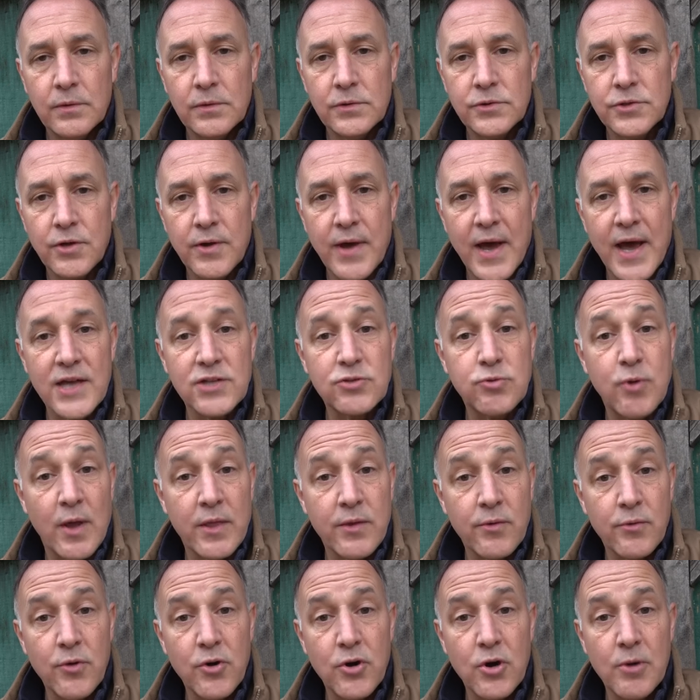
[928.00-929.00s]
So guys, while
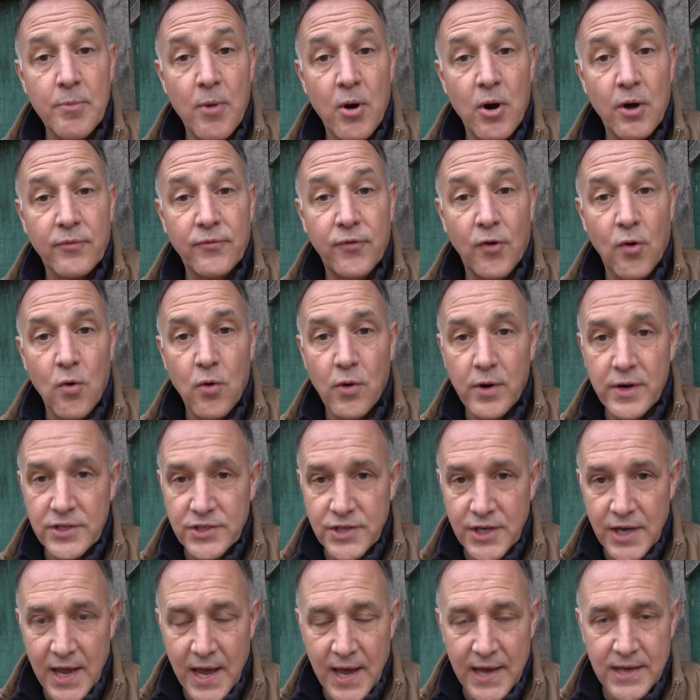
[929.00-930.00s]
the Ruger Mark IV
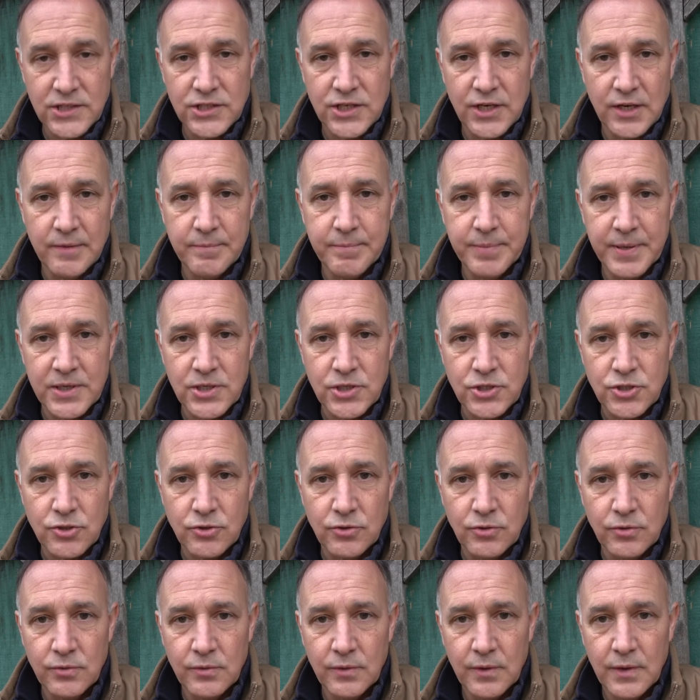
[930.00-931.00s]
is an excellent
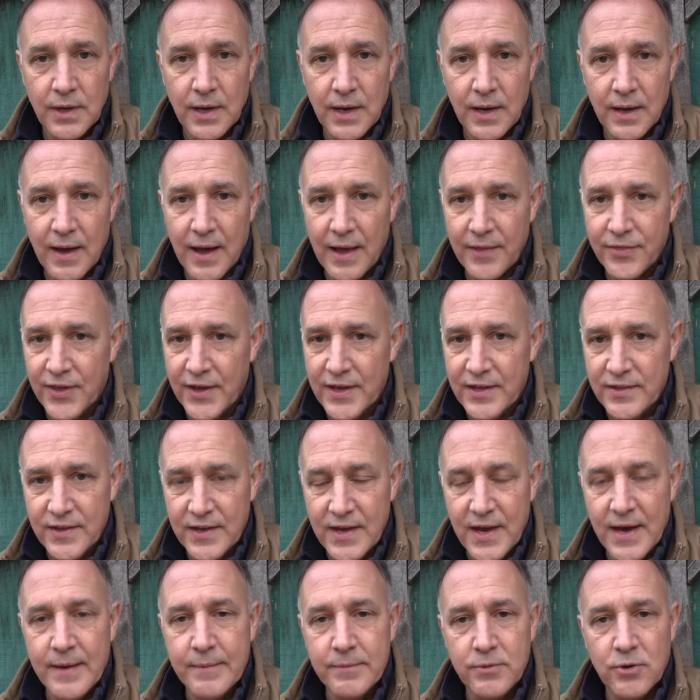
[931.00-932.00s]
pistol, uh, I think
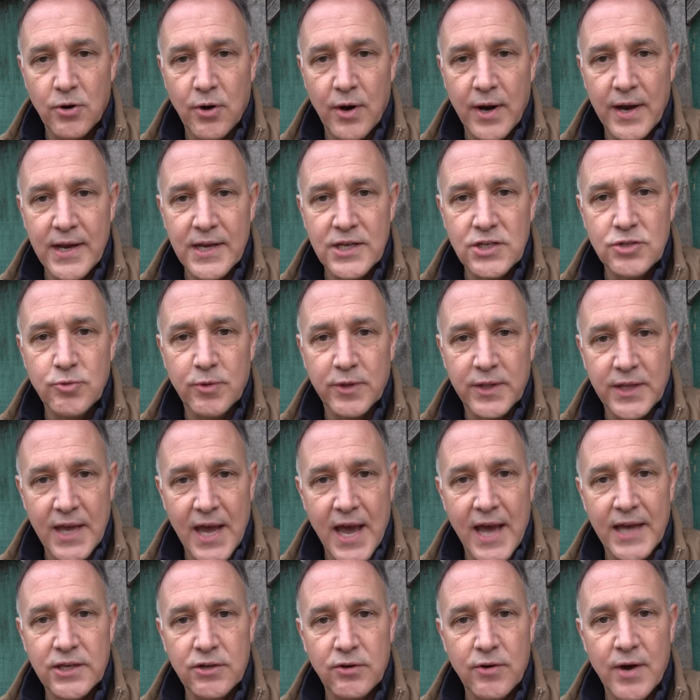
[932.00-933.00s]
the upgrades with the
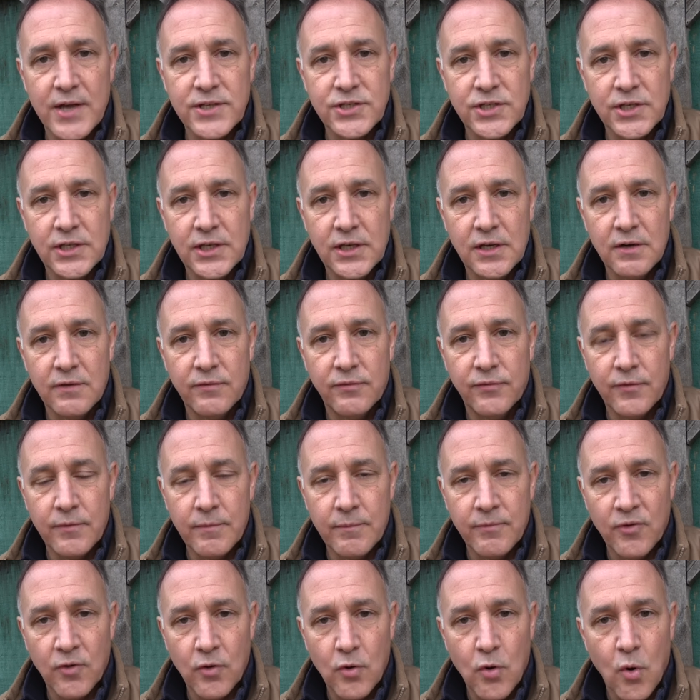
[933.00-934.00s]
accurizing kit
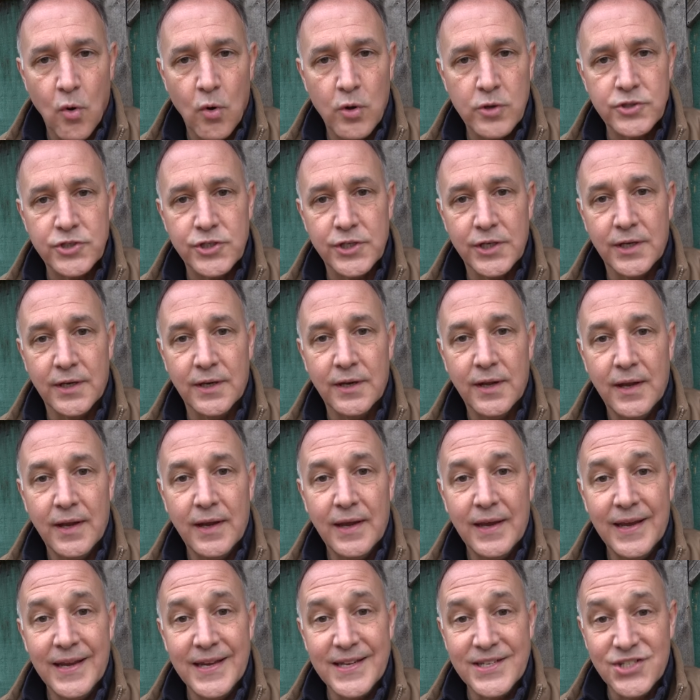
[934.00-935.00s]
from Volquartsen
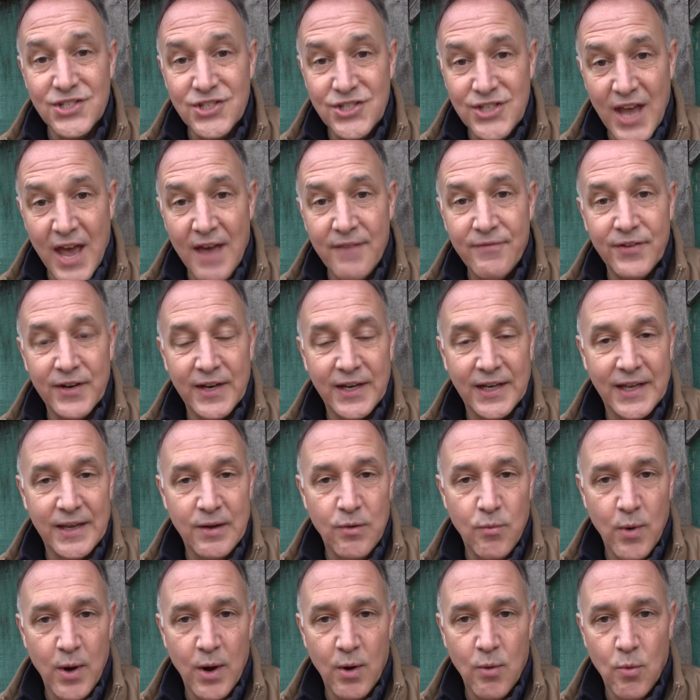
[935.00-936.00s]
is
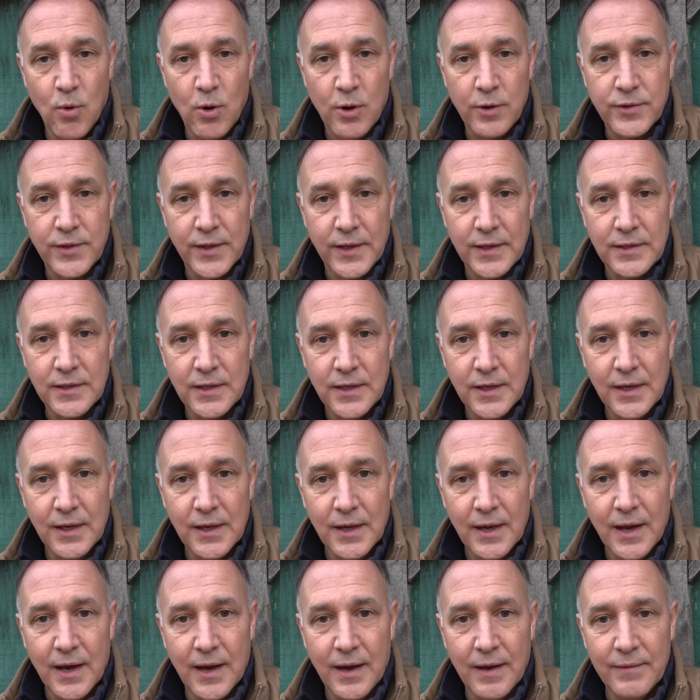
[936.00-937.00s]
definitely well worth it.
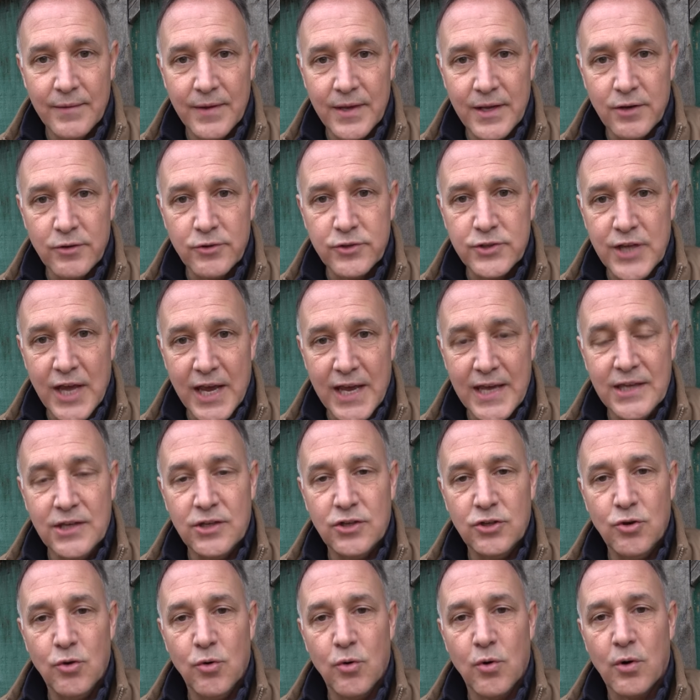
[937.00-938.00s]
Uh, it'll
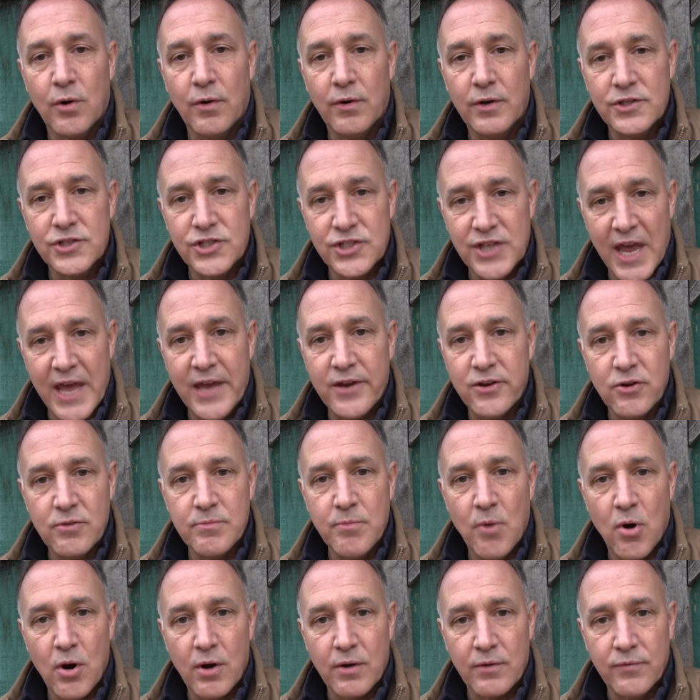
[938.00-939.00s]
take your
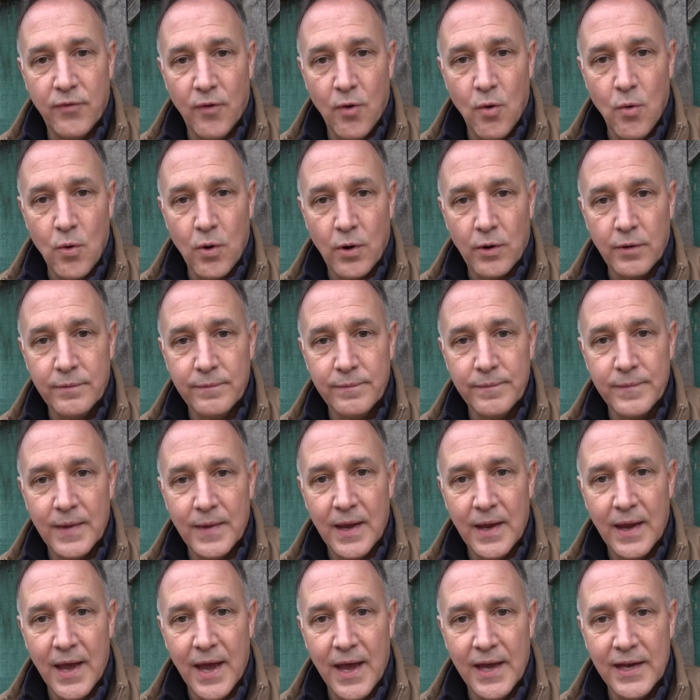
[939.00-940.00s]
standard Mark IV
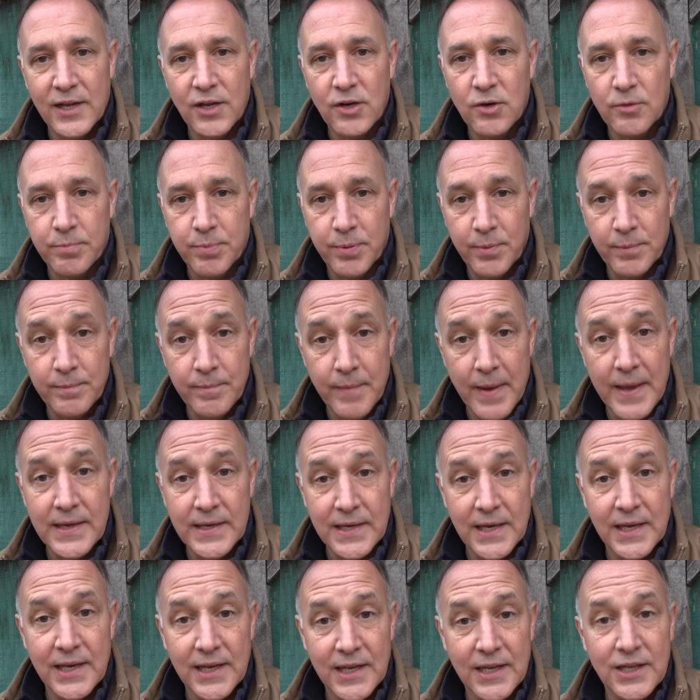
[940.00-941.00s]
and it'll
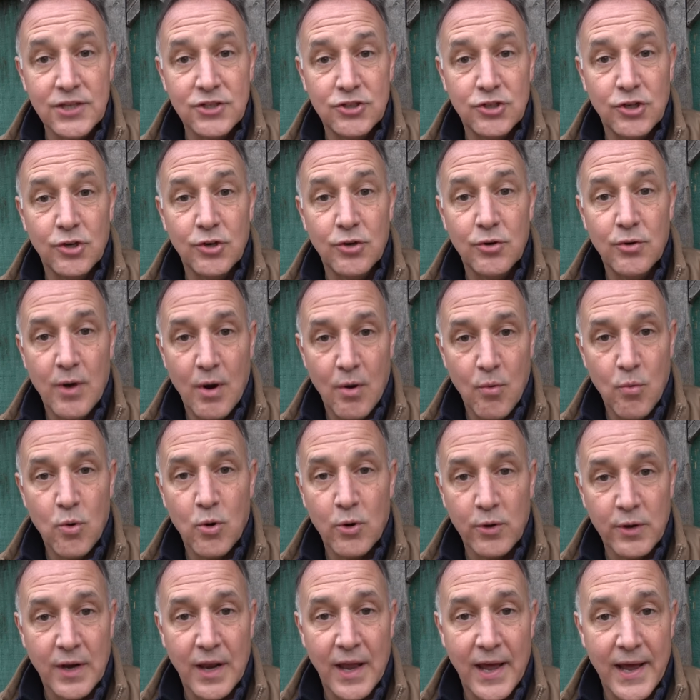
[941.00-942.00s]
make it into a
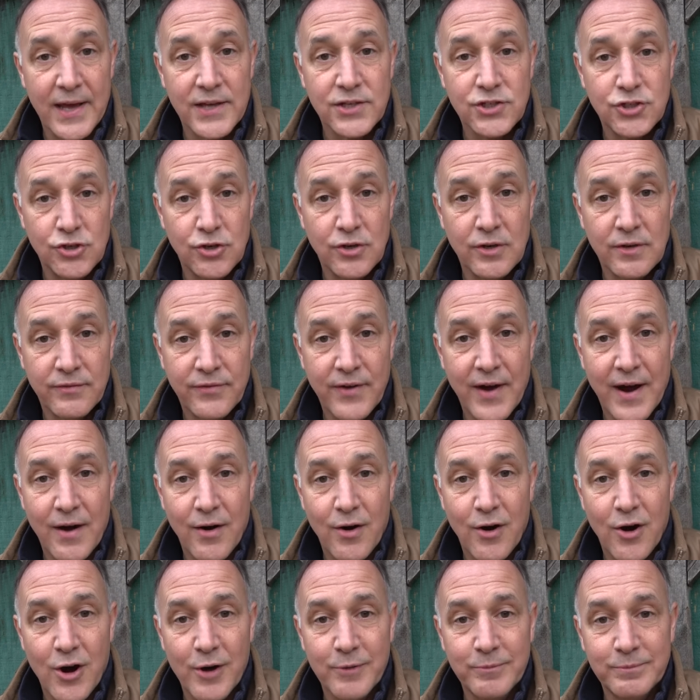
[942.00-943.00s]
world-class shooting
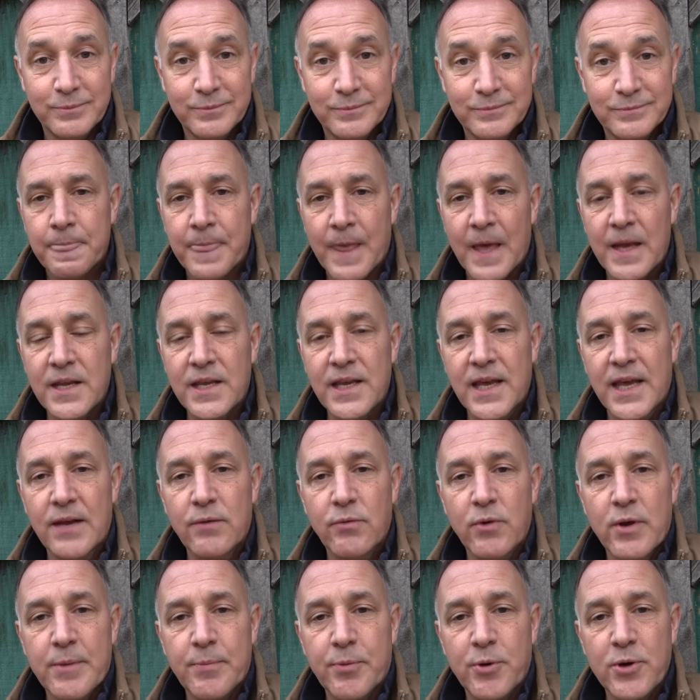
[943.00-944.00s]
firearm. And
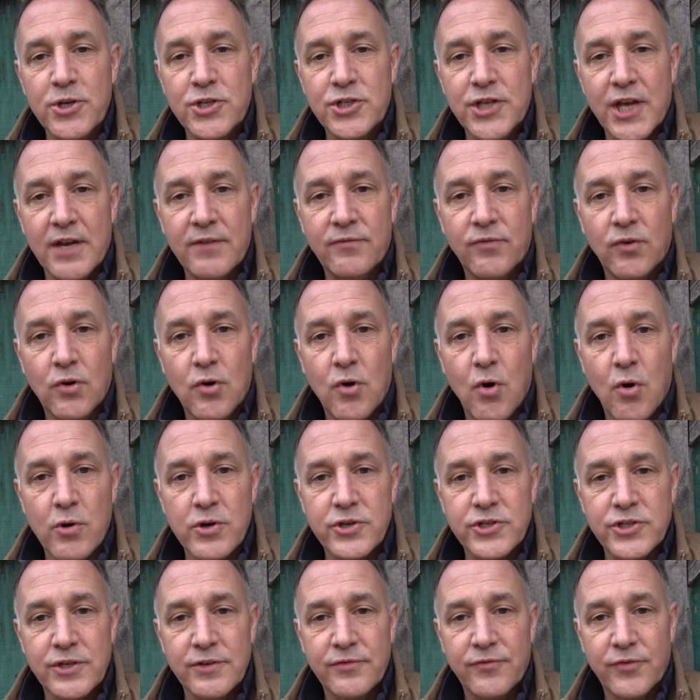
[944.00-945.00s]
again, we appreciate
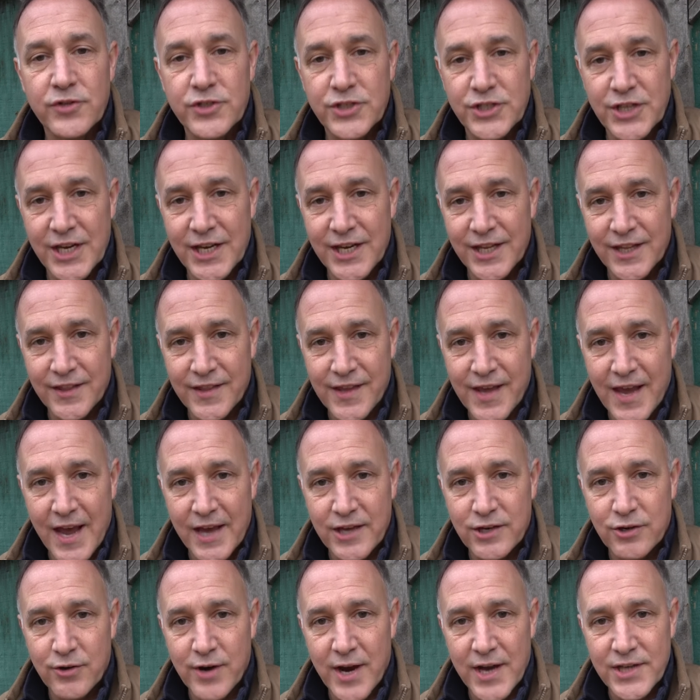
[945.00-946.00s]
Volquartsen for sending the
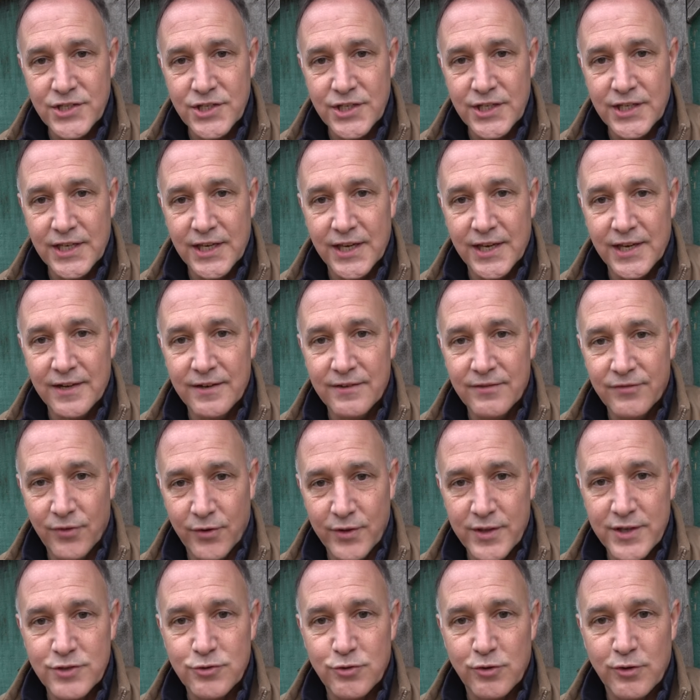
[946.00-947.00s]
accurizing kit
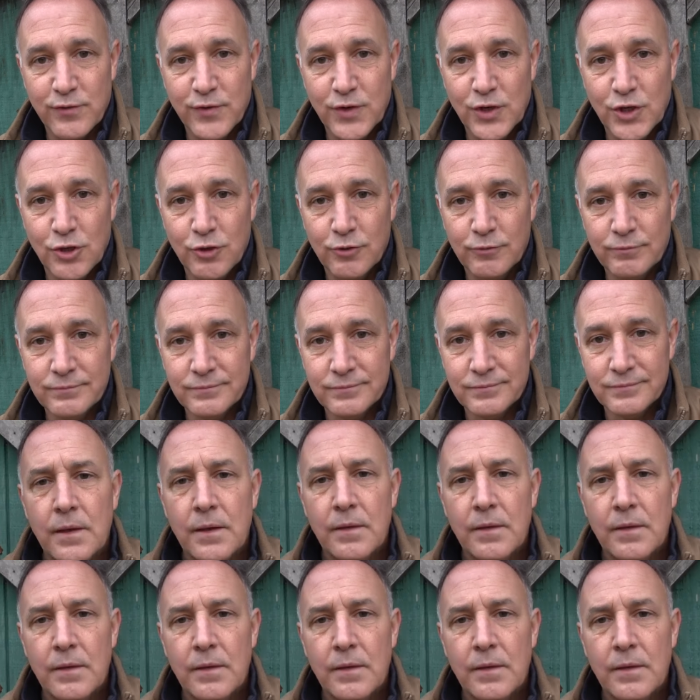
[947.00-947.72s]
for this review.